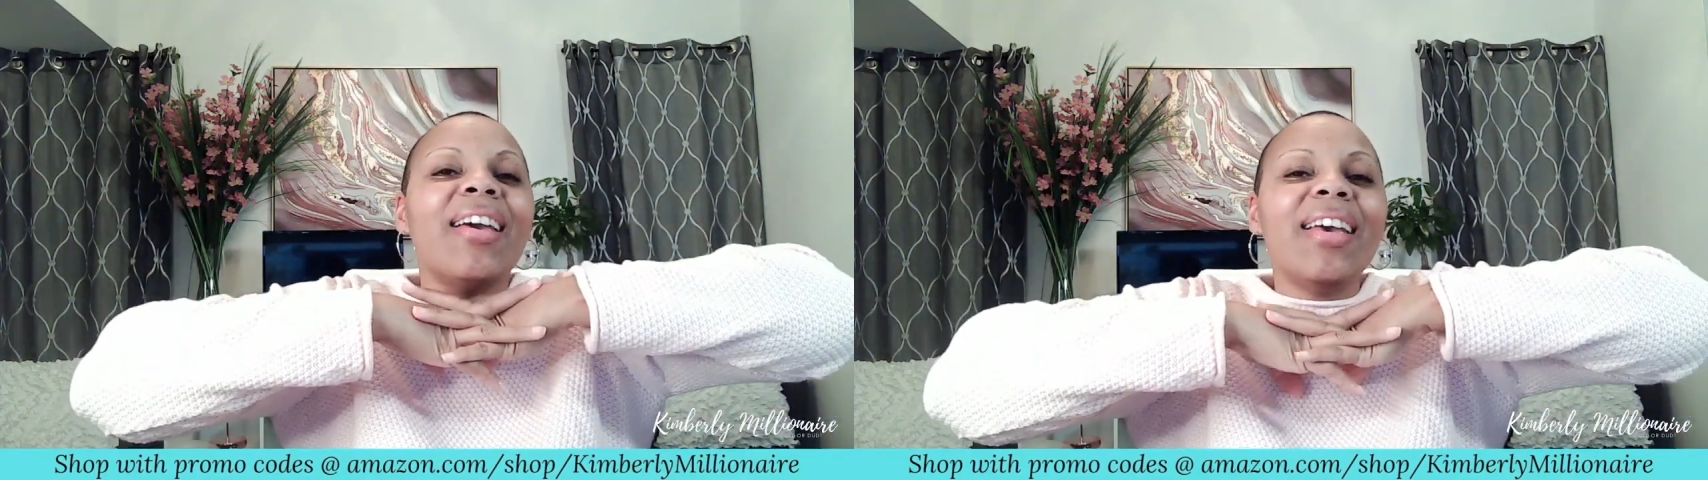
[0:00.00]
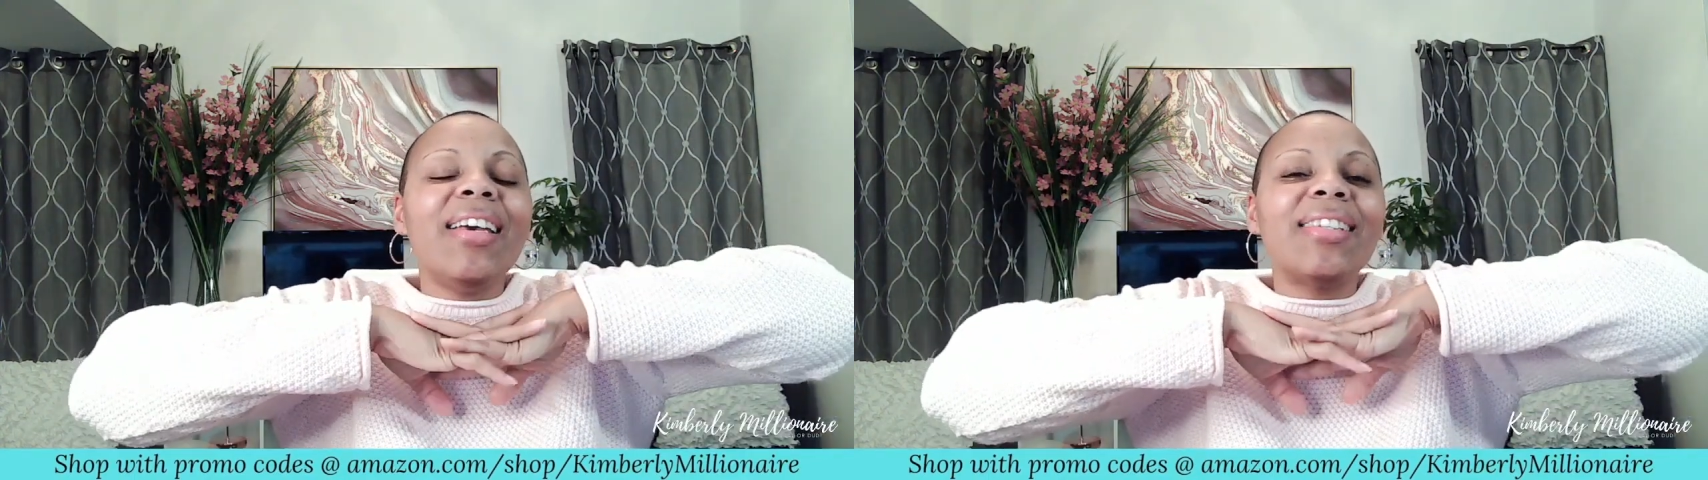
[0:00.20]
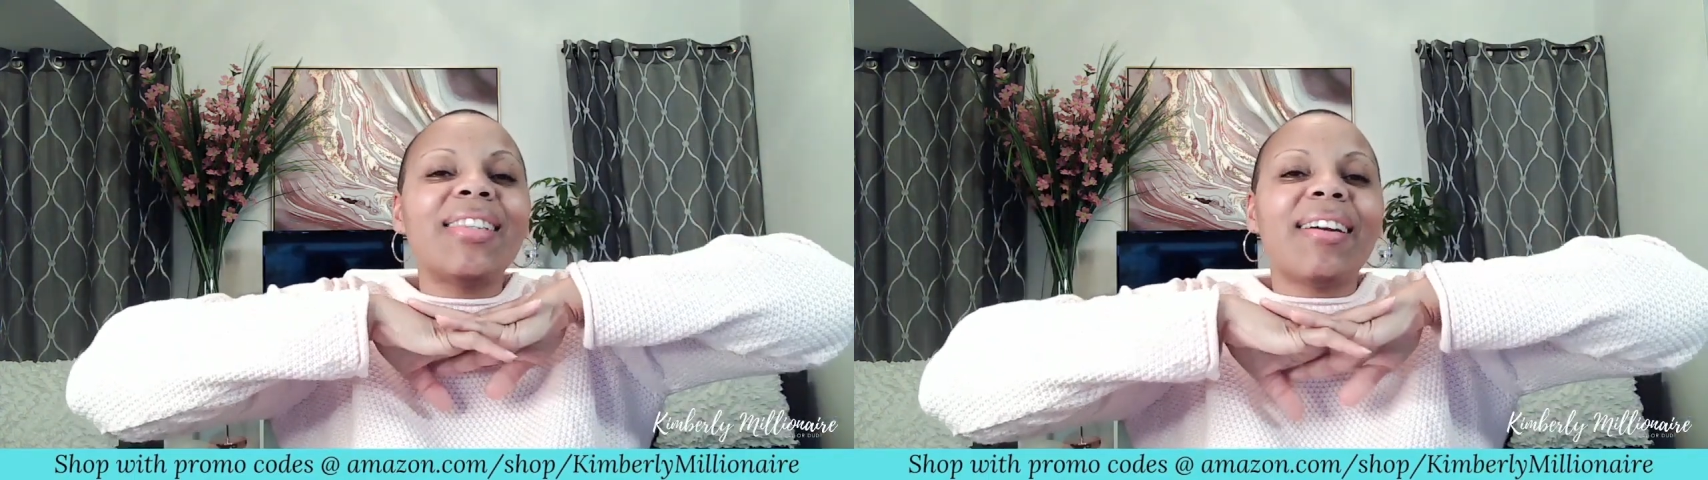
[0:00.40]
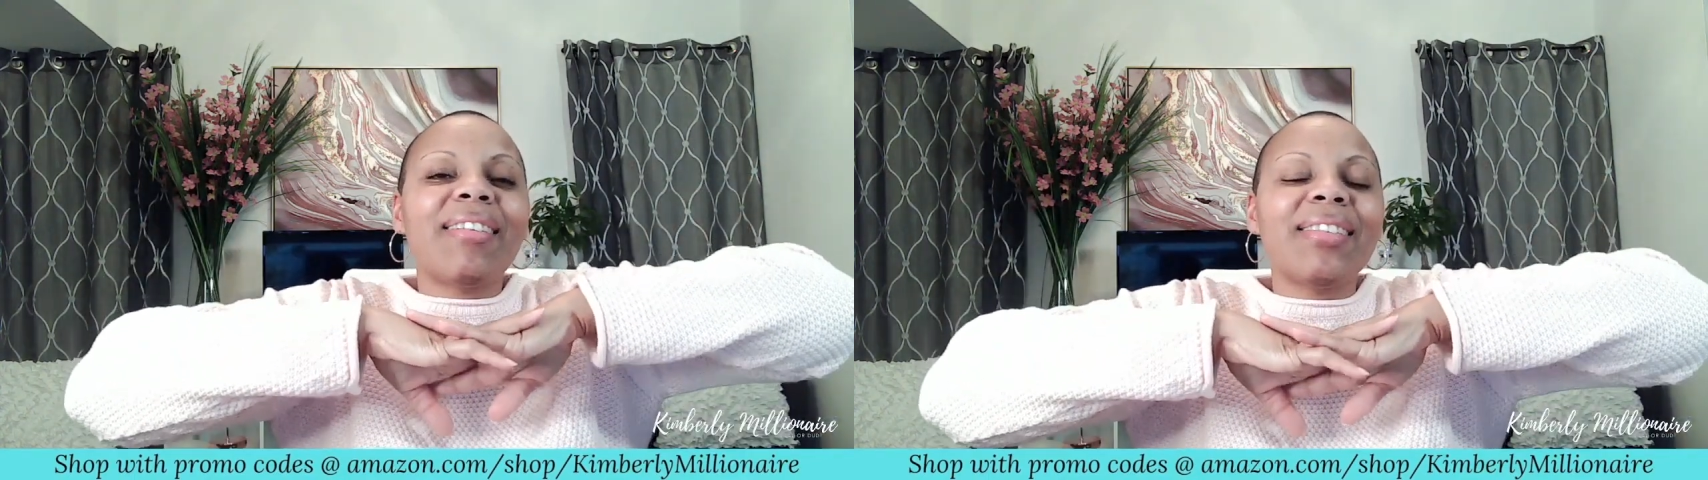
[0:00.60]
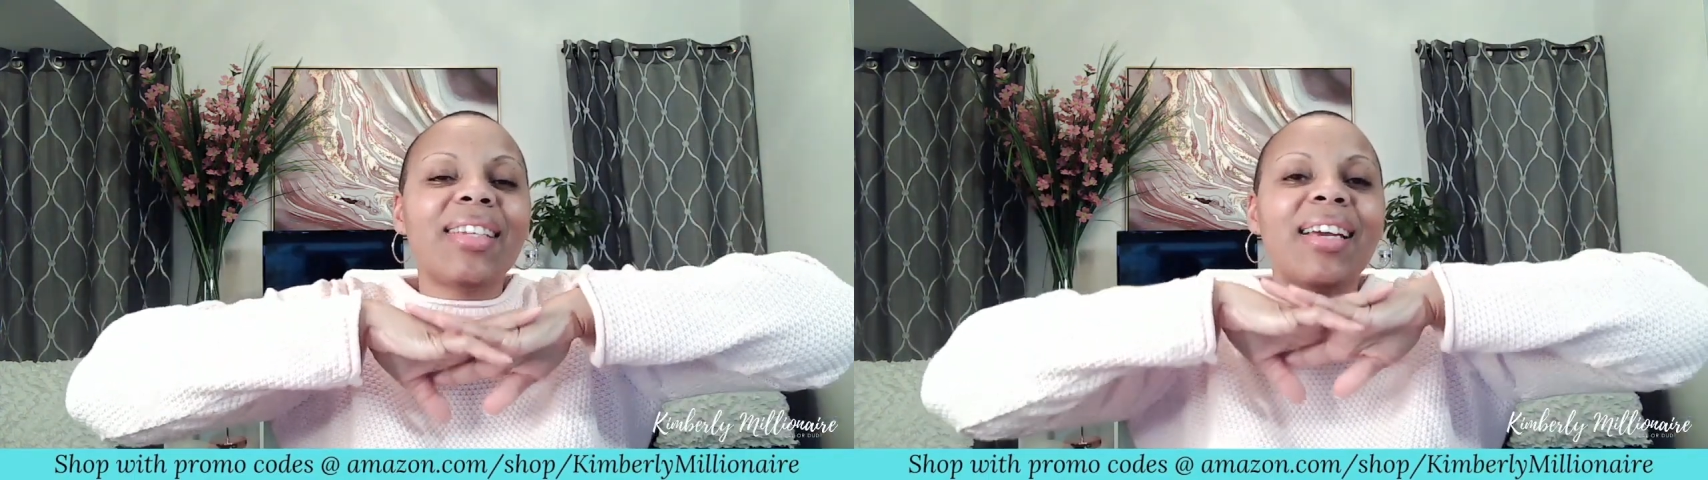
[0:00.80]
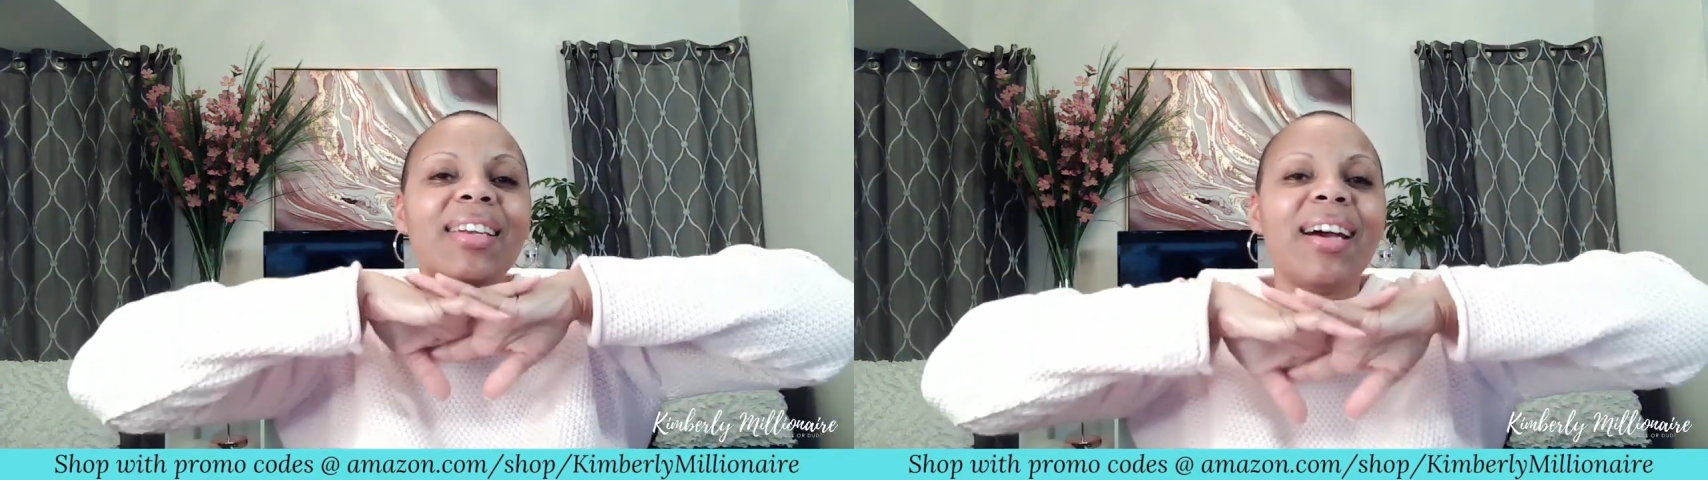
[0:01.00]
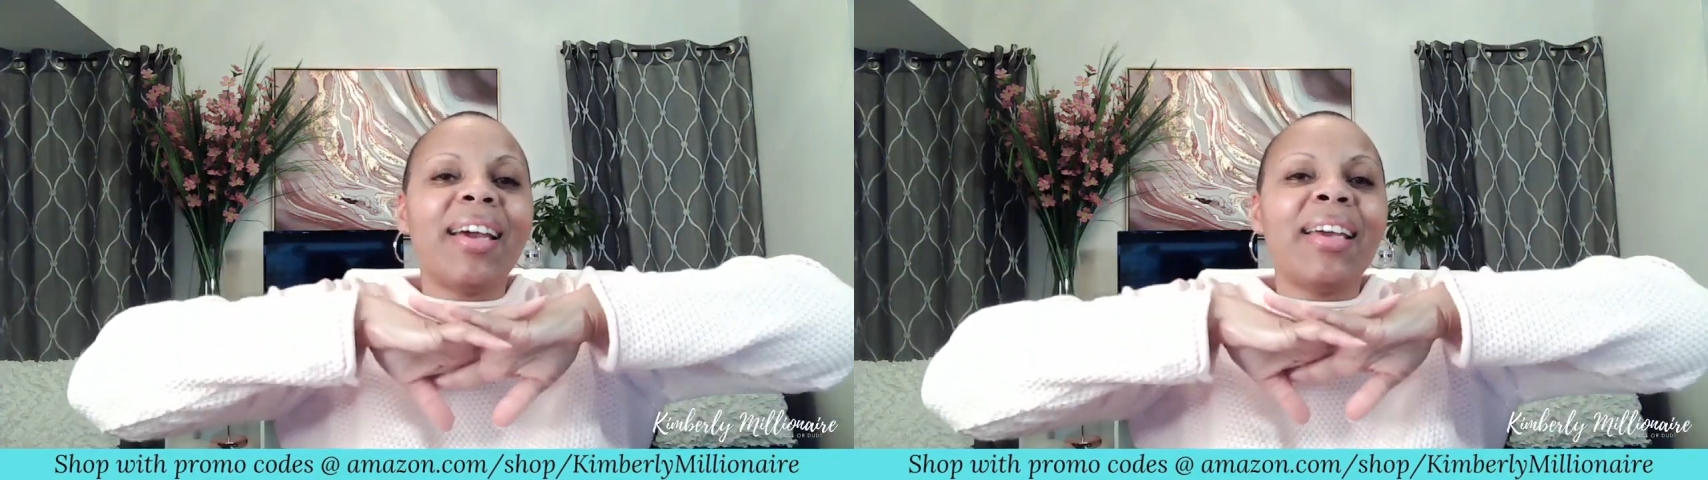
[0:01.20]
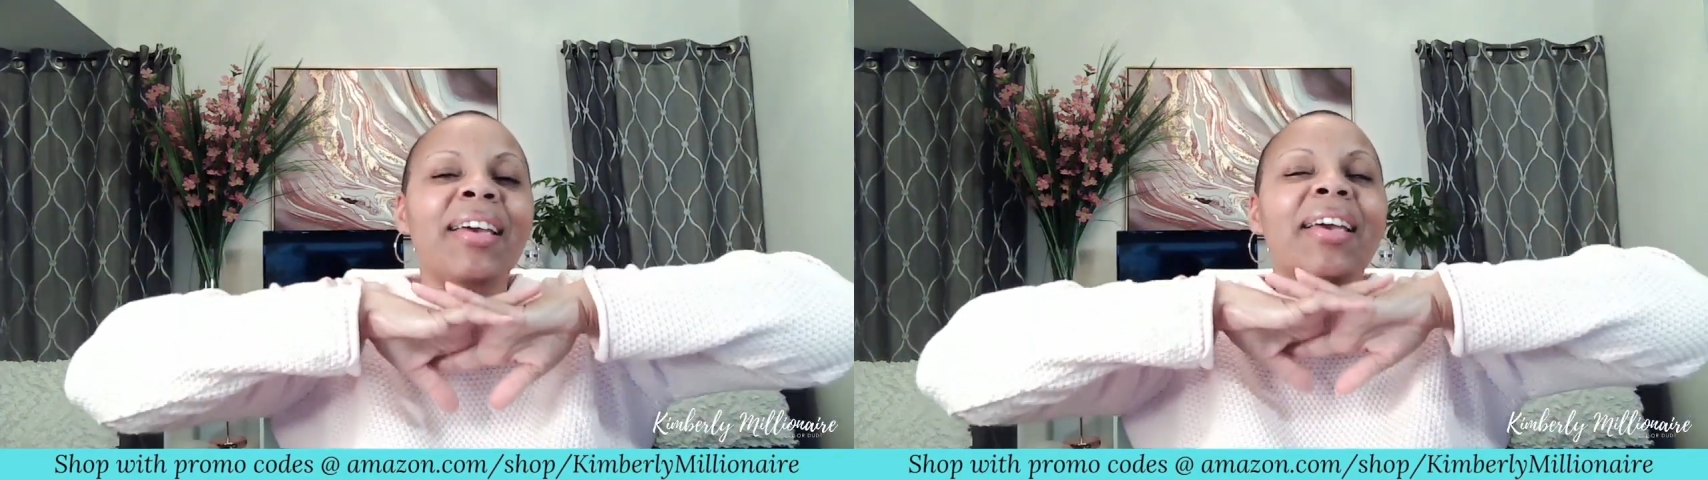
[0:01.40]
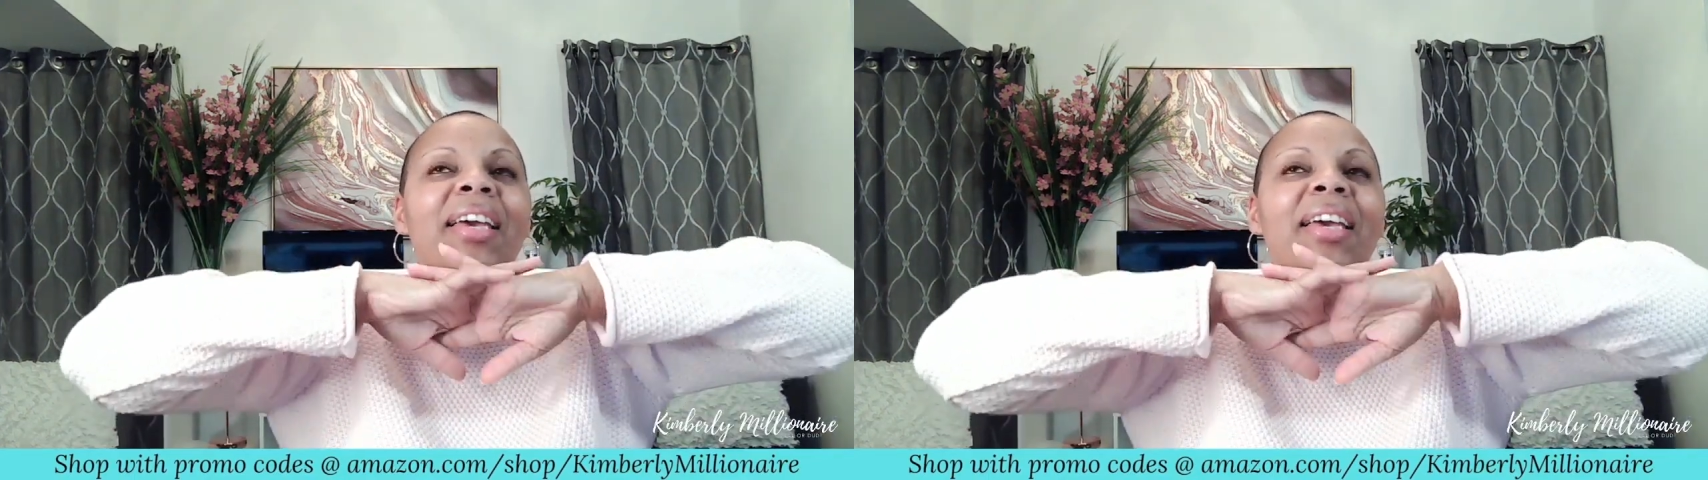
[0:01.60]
It's Thursday night.